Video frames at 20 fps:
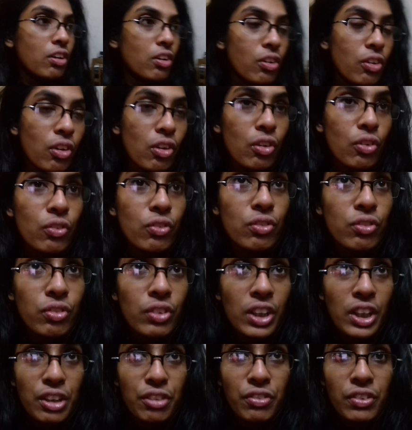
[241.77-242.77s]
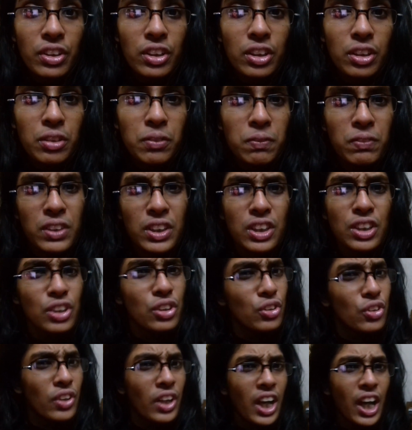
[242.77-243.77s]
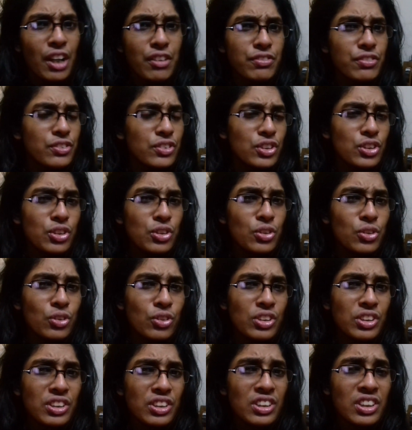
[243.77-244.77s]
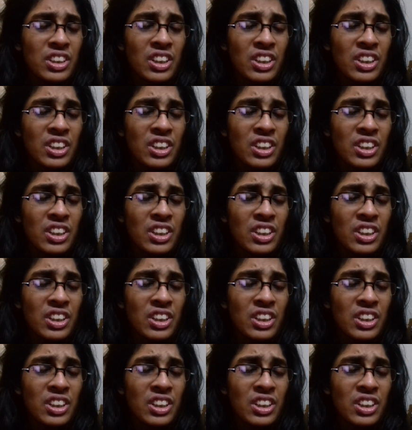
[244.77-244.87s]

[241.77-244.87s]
or whatever. But you don't have to